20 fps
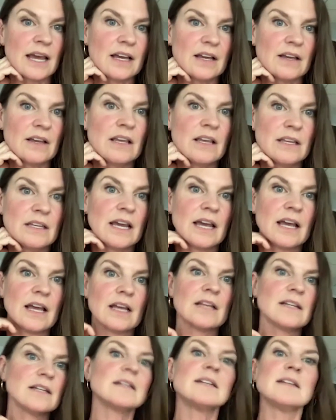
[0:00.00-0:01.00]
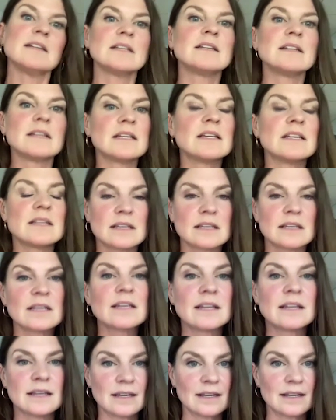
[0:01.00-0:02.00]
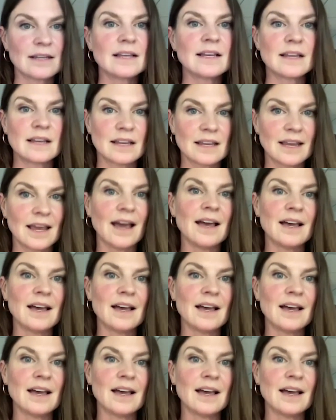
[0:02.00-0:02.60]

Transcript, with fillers: I had to yeah. special order um yeah.